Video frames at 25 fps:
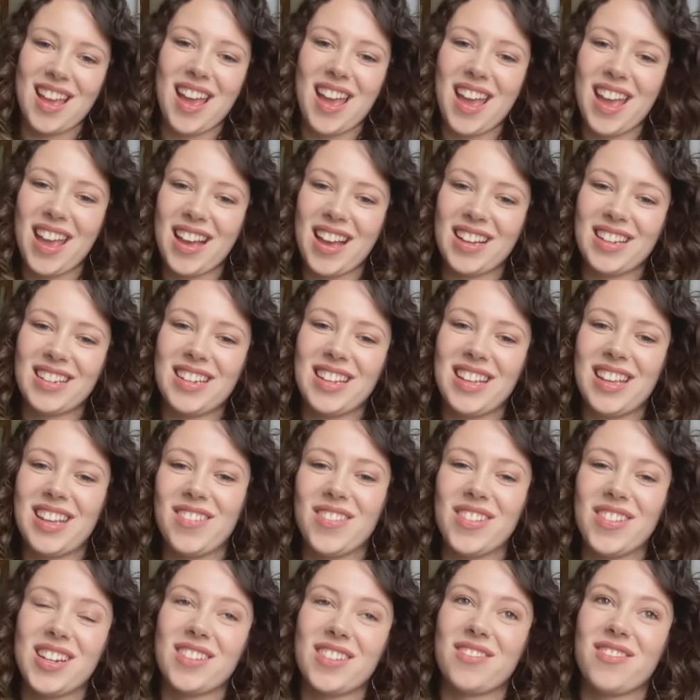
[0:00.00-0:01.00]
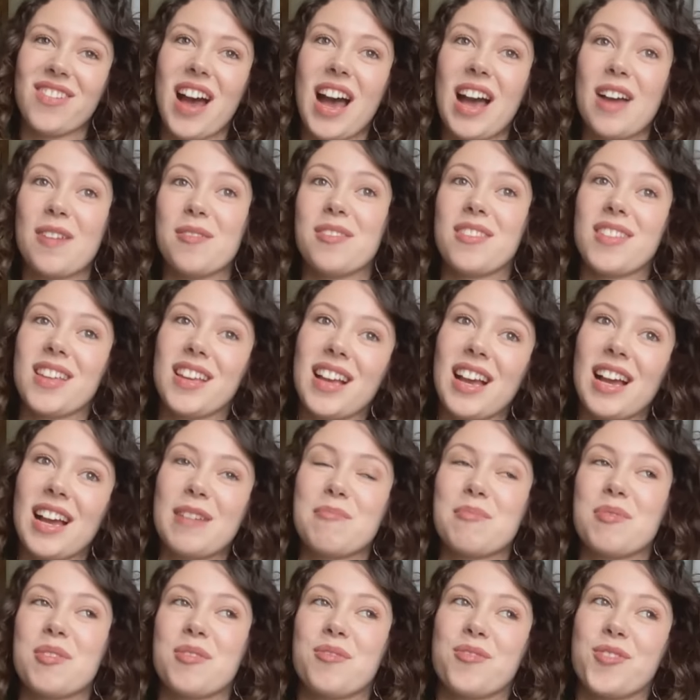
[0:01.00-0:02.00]
And even if I think
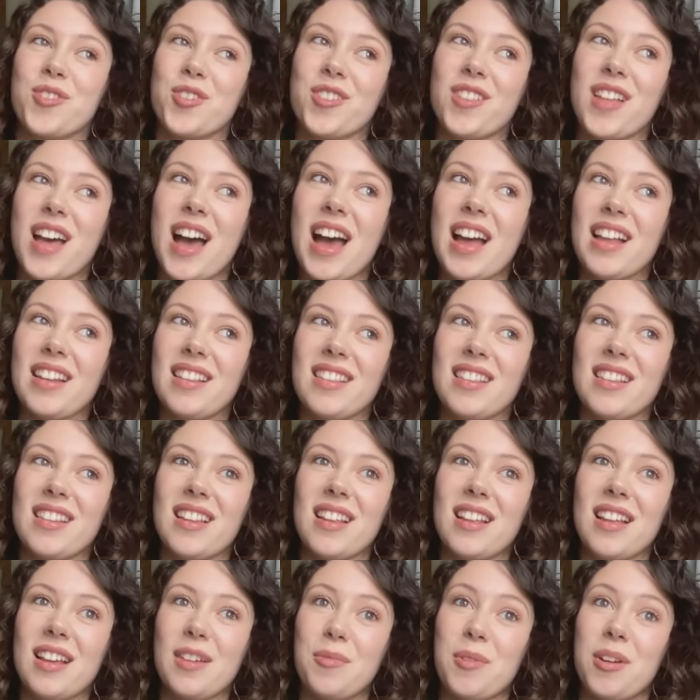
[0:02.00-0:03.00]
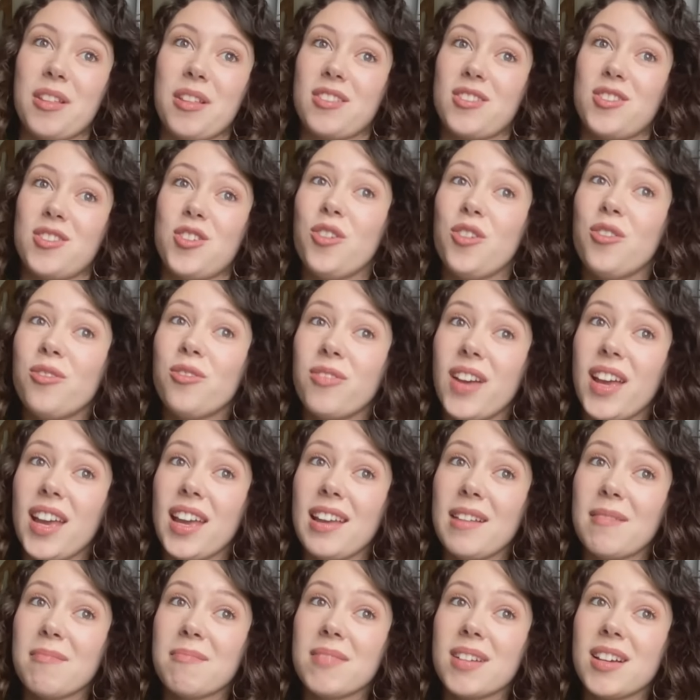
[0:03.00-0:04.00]
I'd prefer that with no
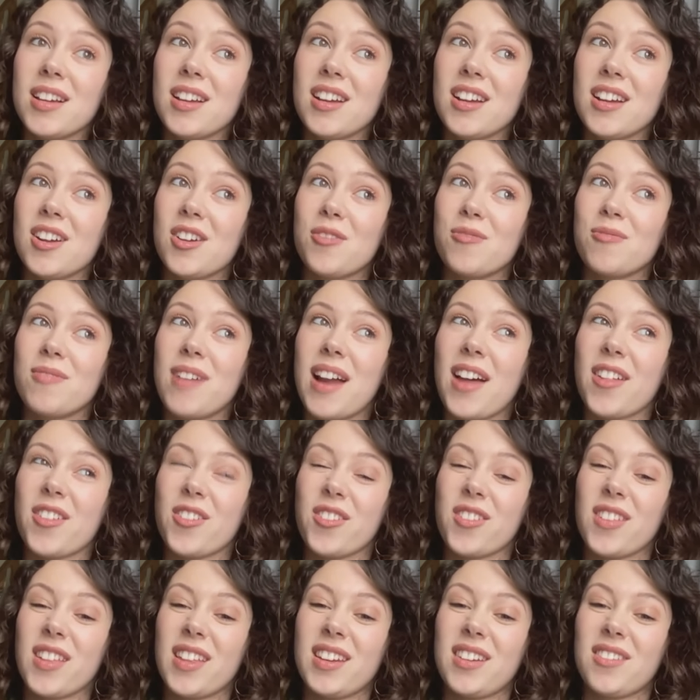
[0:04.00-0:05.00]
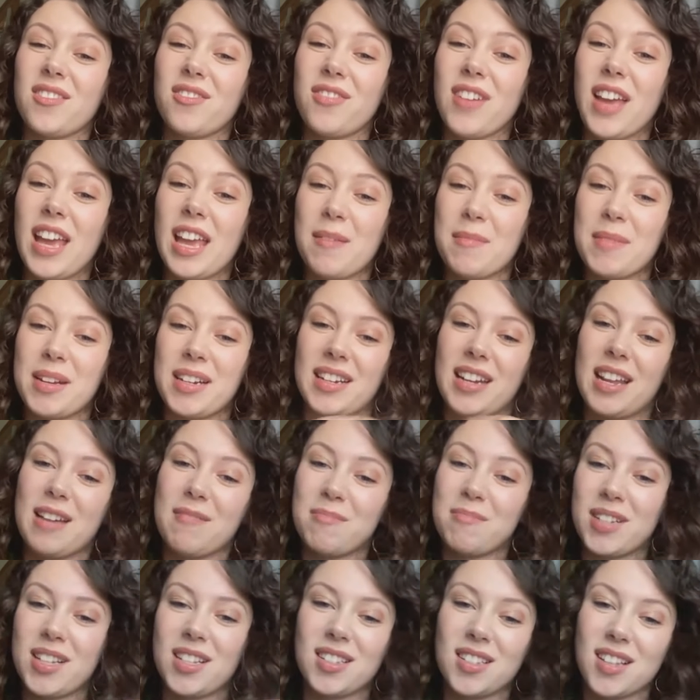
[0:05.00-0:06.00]
fame rather than fame and an
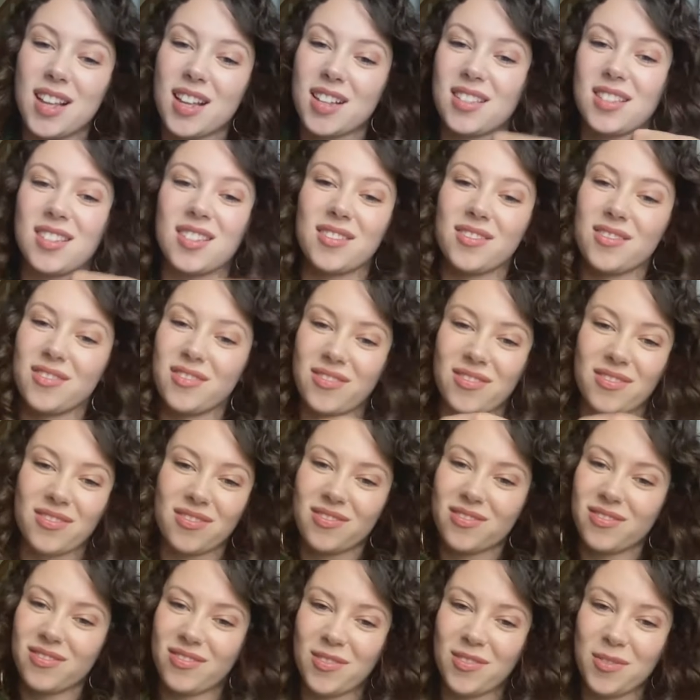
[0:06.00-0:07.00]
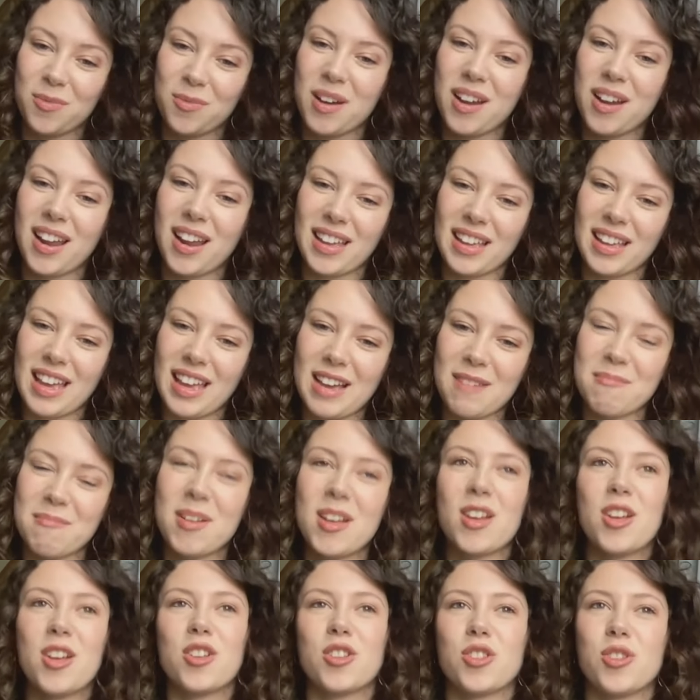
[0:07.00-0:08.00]
empty sense of what I am.
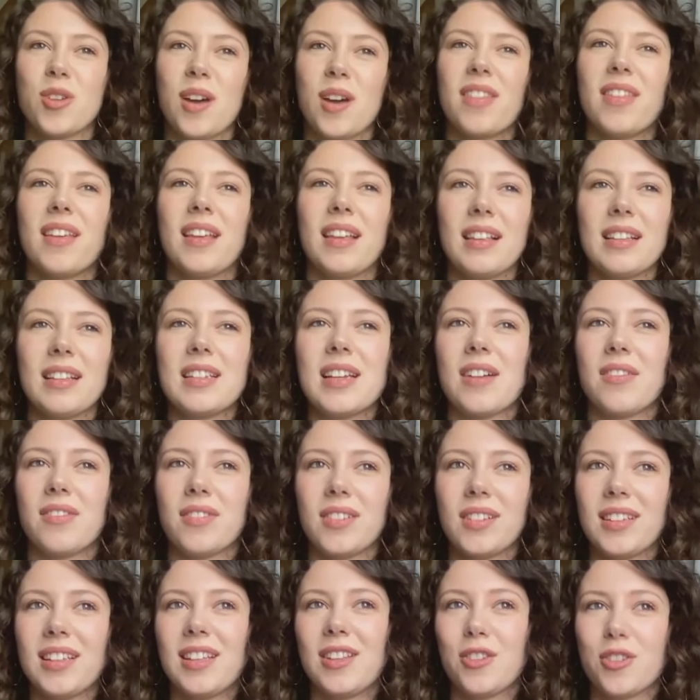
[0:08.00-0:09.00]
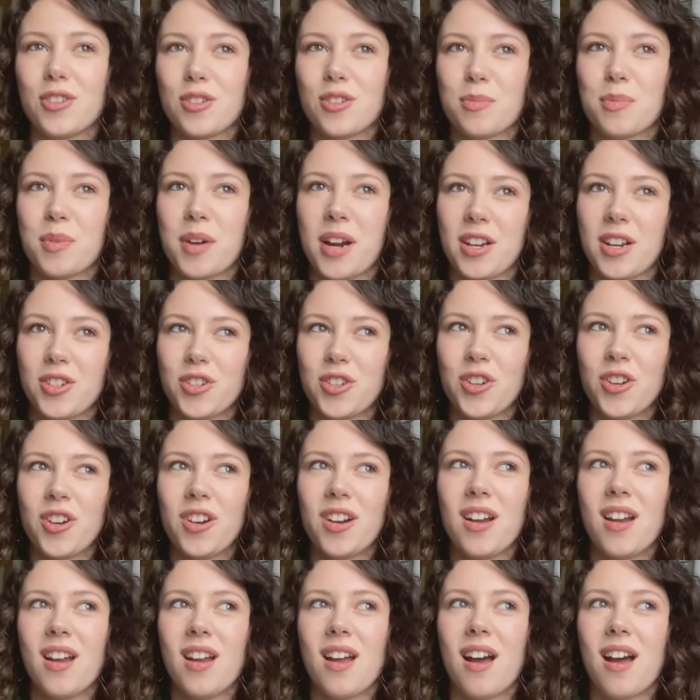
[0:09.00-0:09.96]
So I think definitely there's pressure.